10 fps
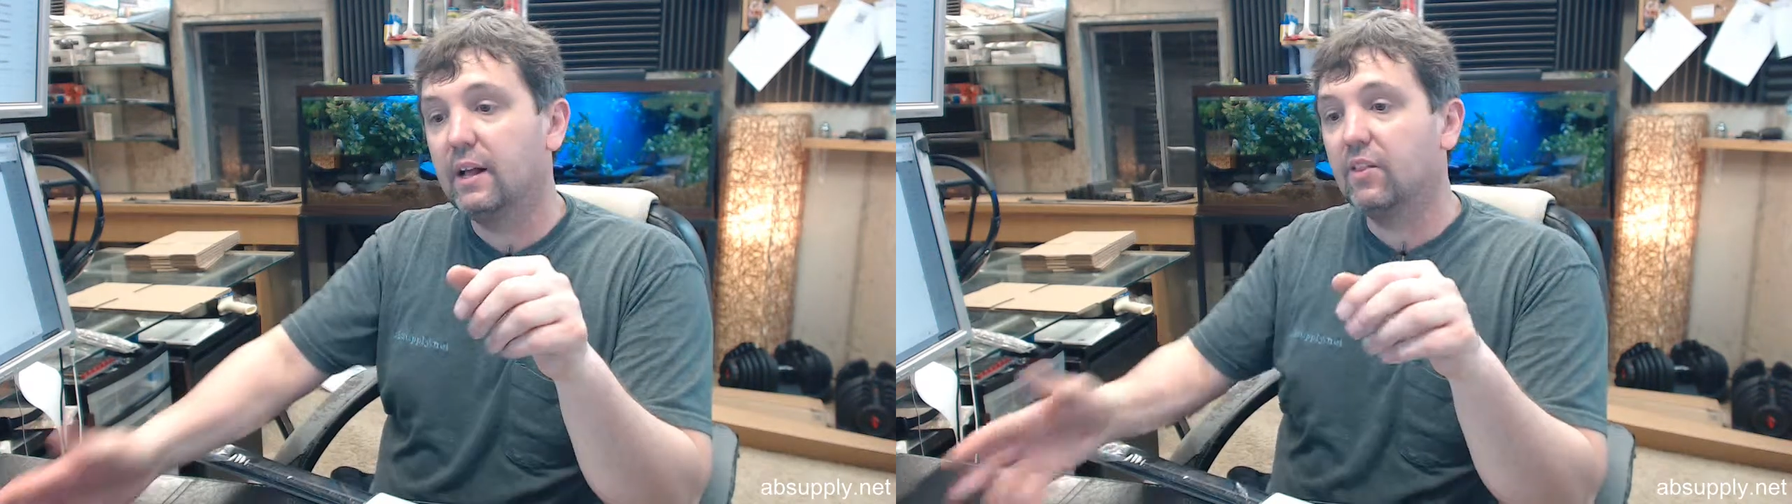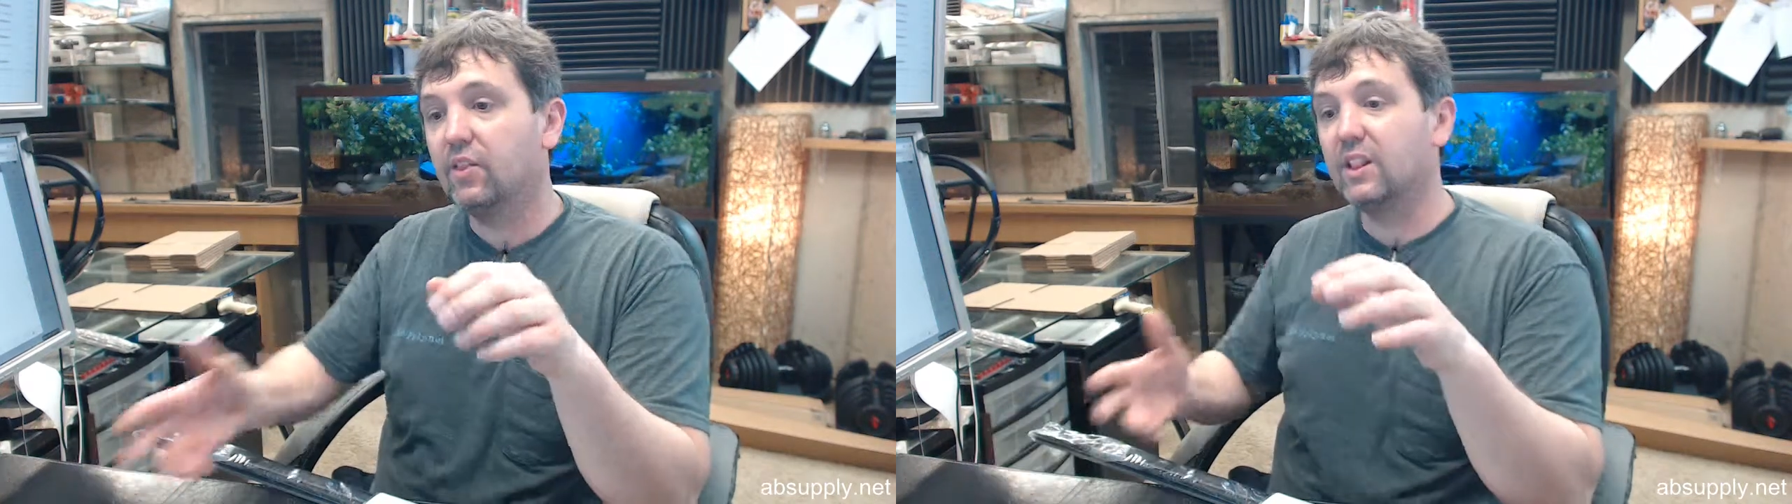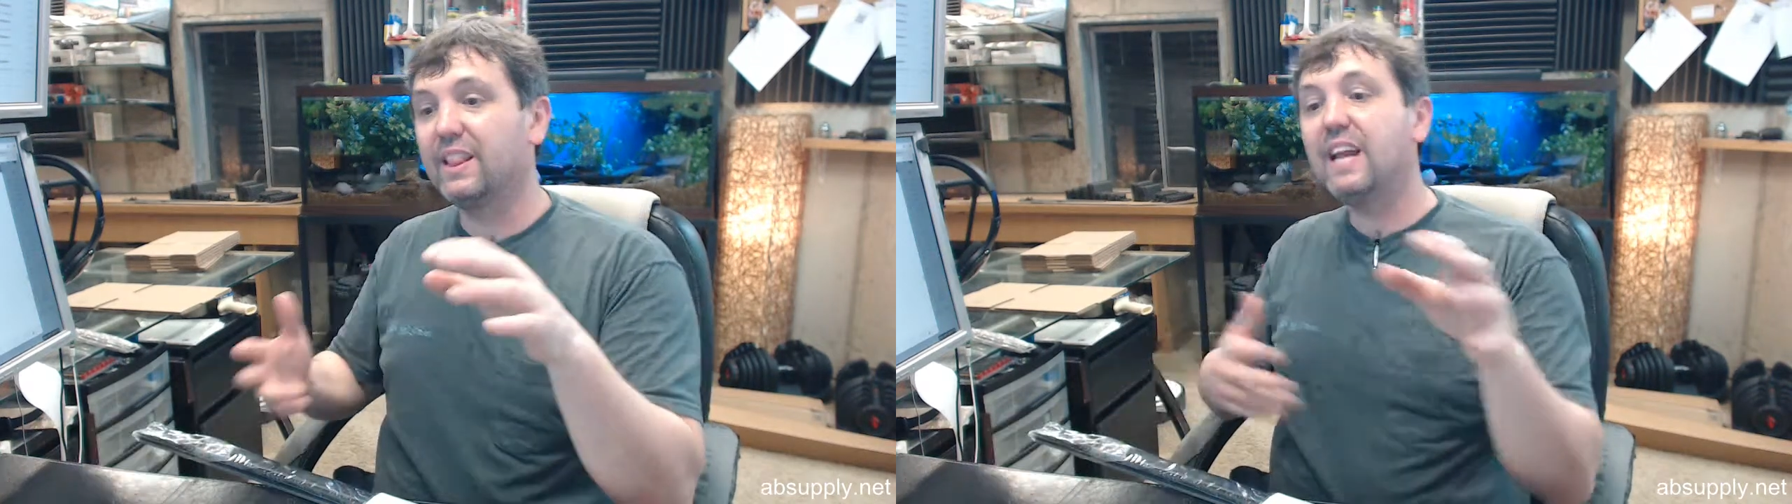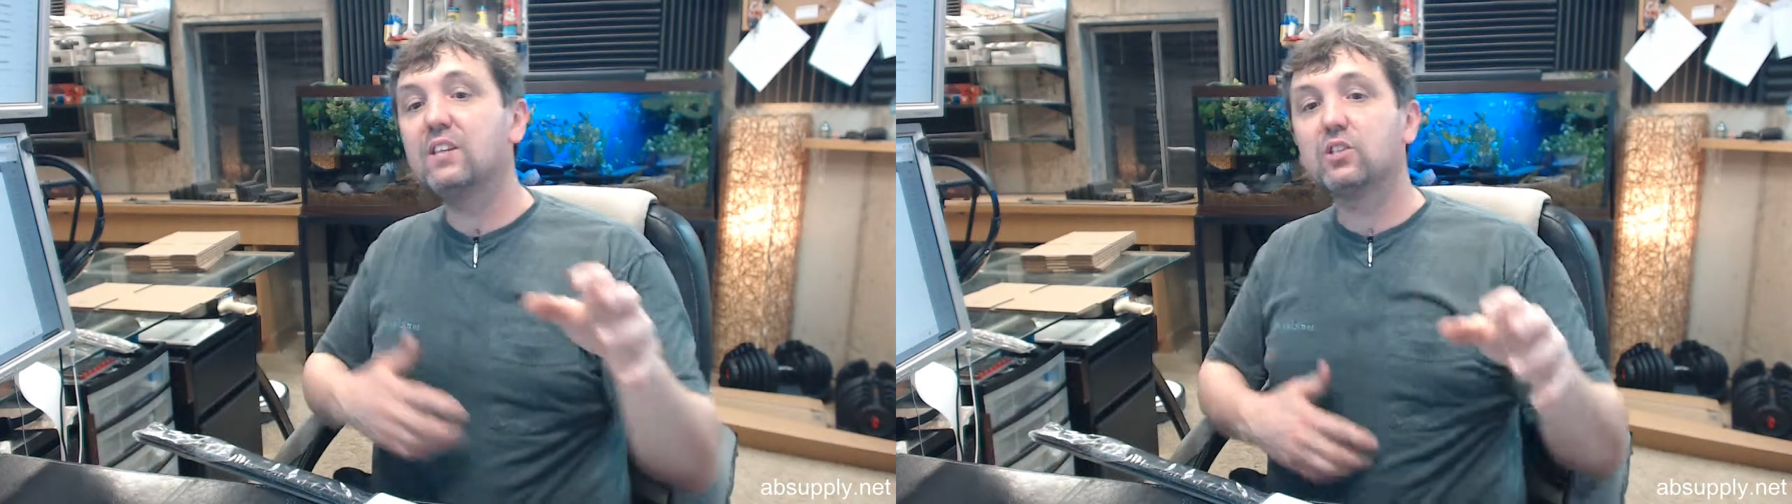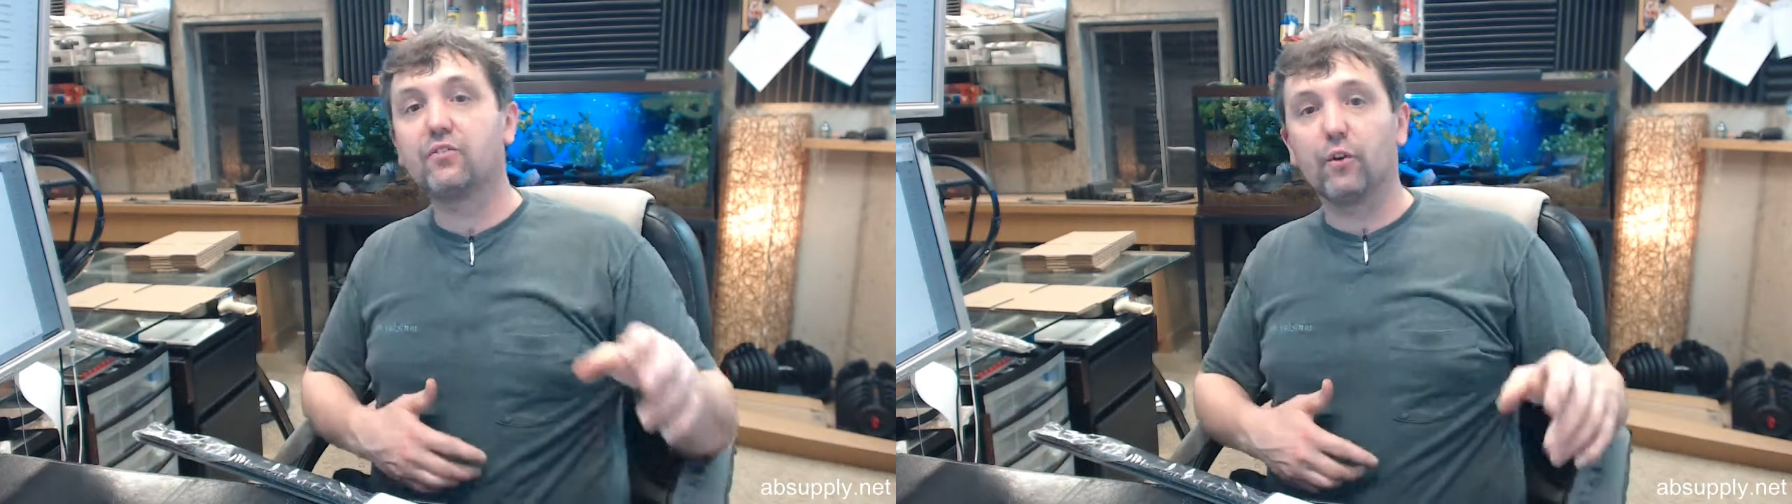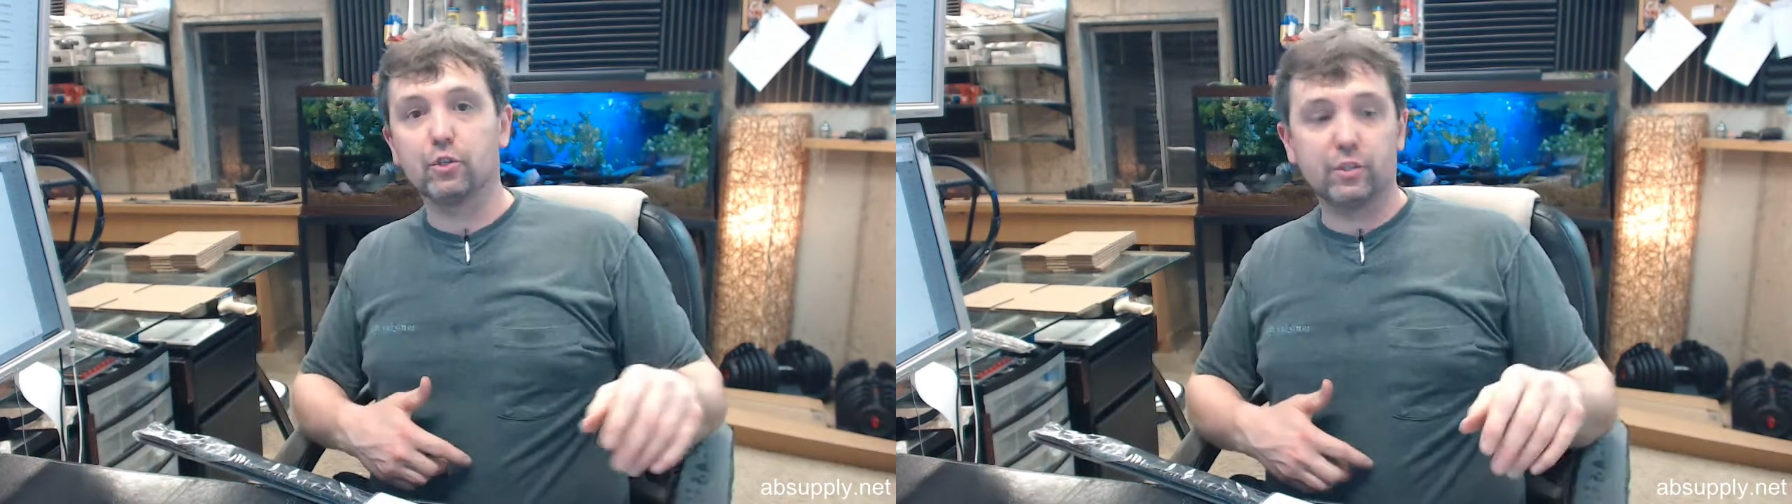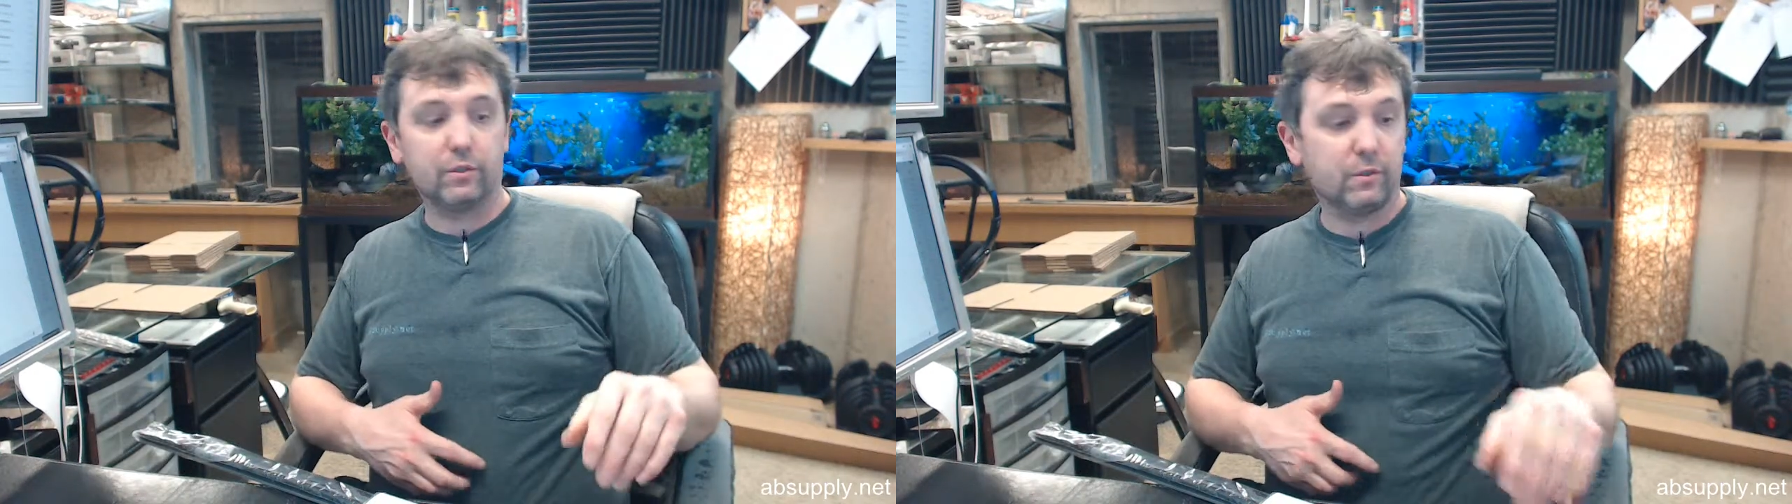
The latest version